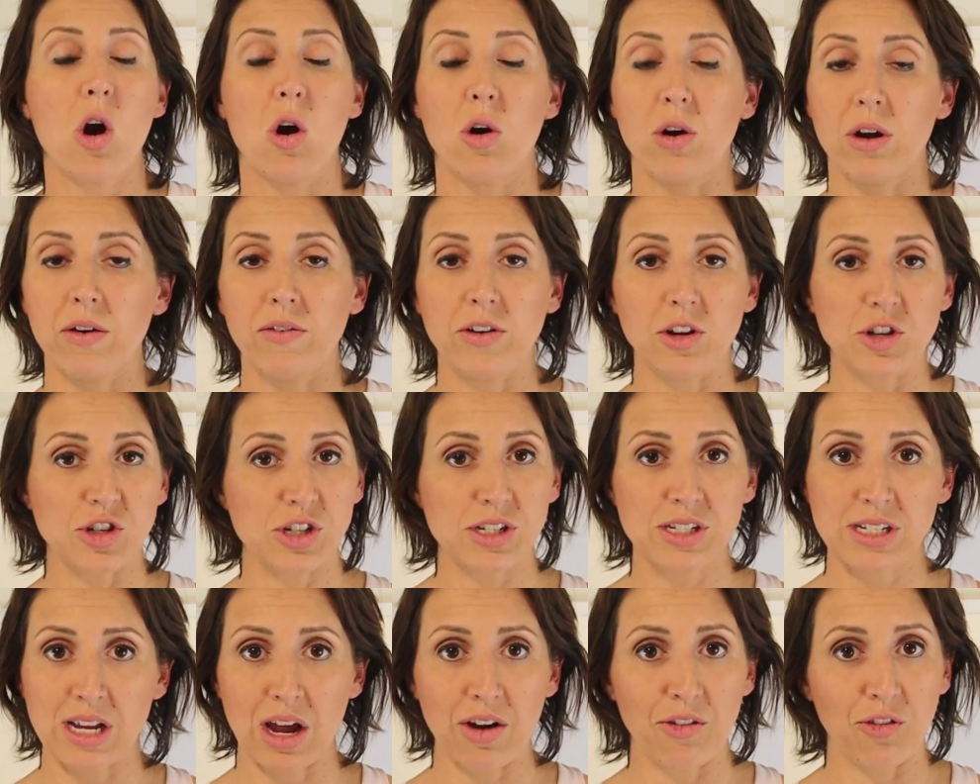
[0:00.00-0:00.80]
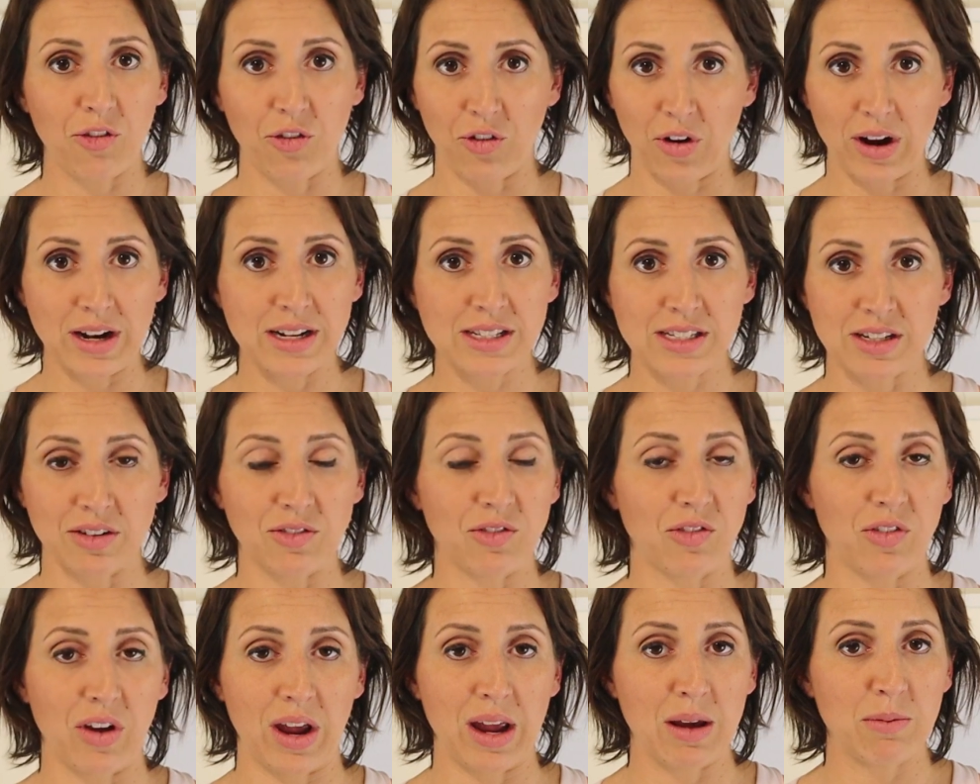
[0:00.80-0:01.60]
or if you just have friends
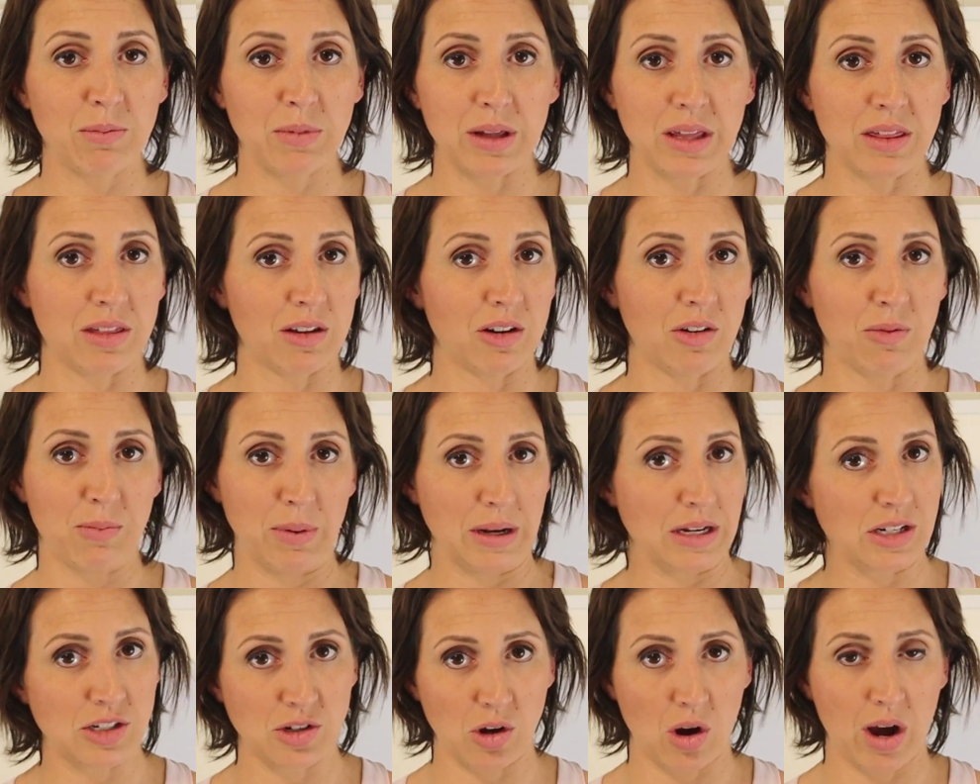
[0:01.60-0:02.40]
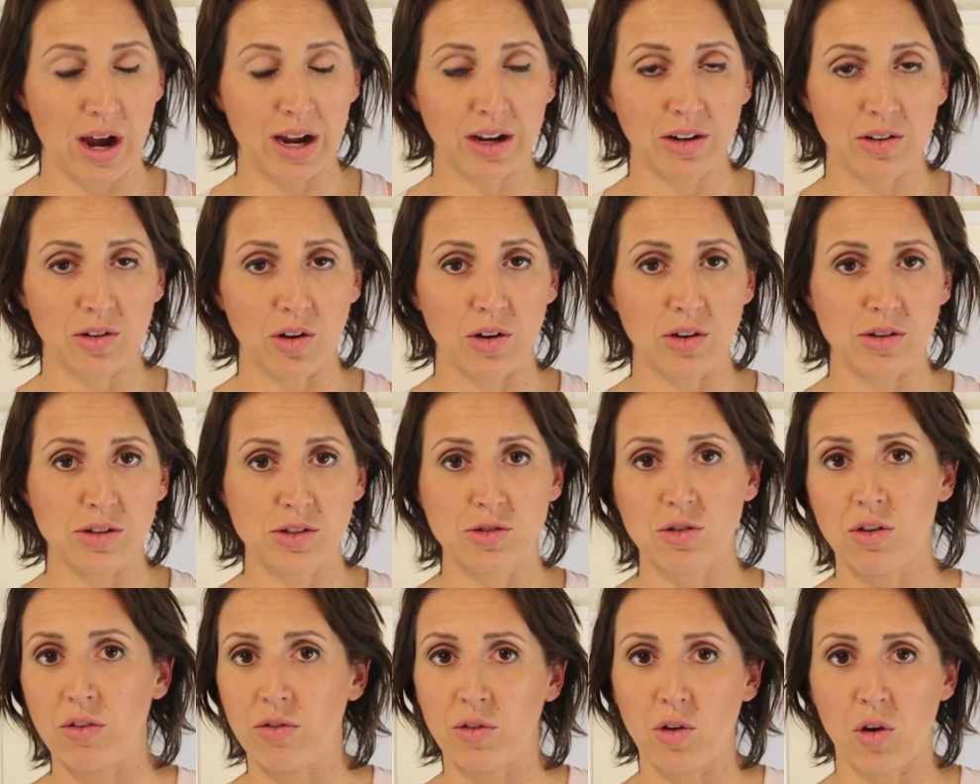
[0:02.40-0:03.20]
and family that have been
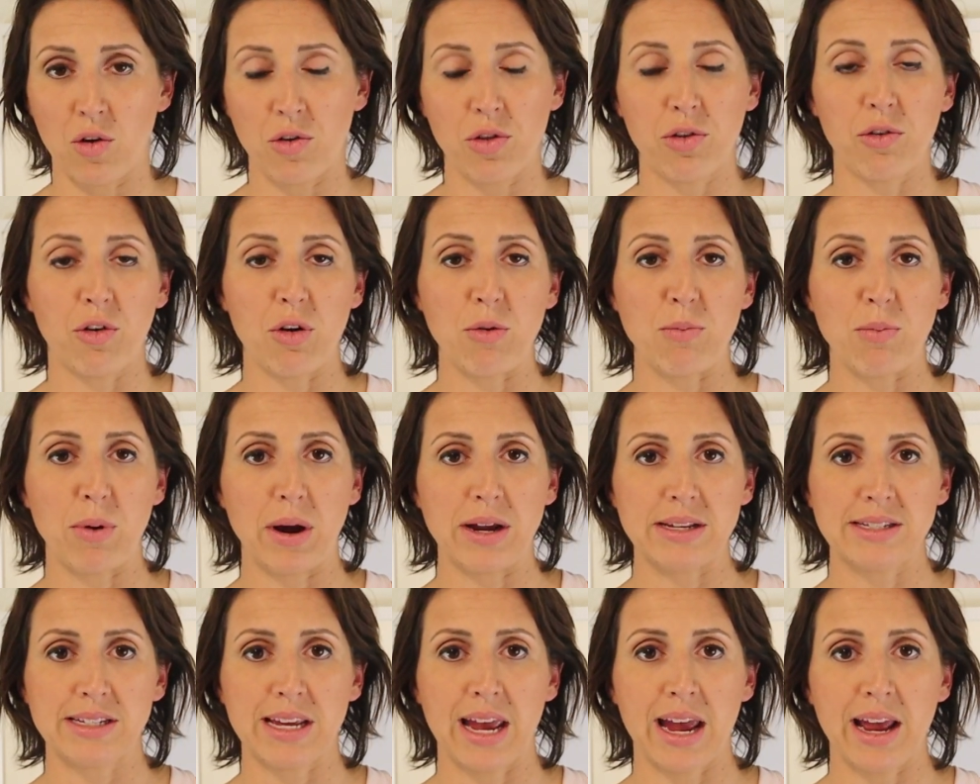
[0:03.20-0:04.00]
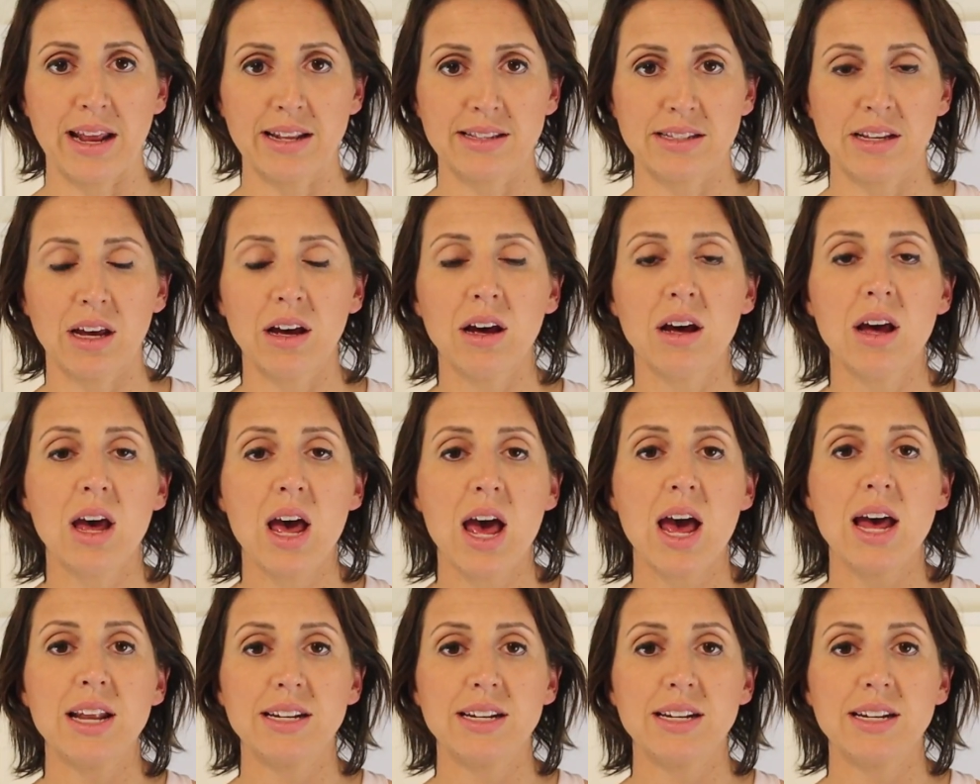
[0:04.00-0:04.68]
diagnosed or have gone through breast cancer,